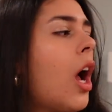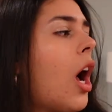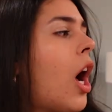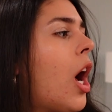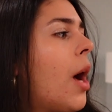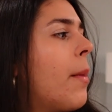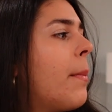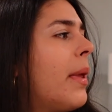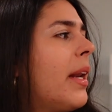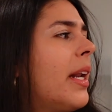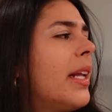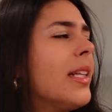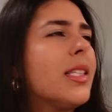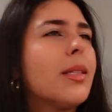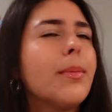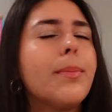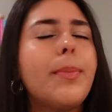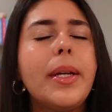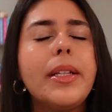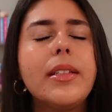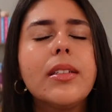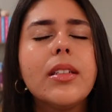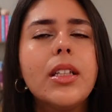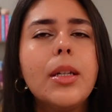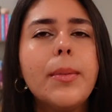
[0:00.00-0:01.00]
And it's
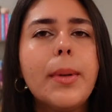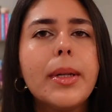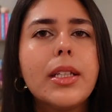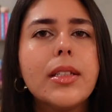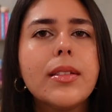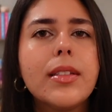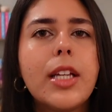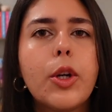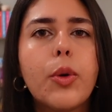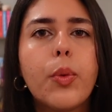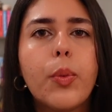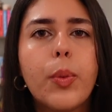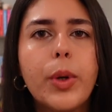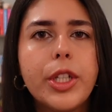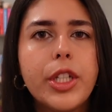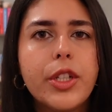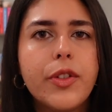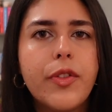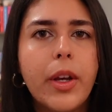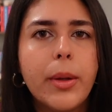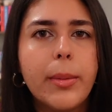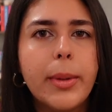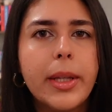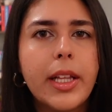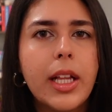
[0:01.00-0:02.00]
basically about this like rich
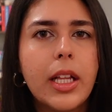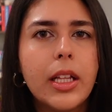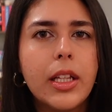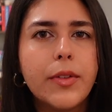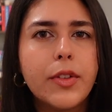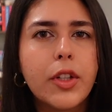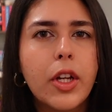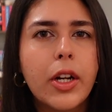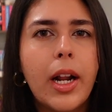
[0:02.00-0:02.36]
family that lives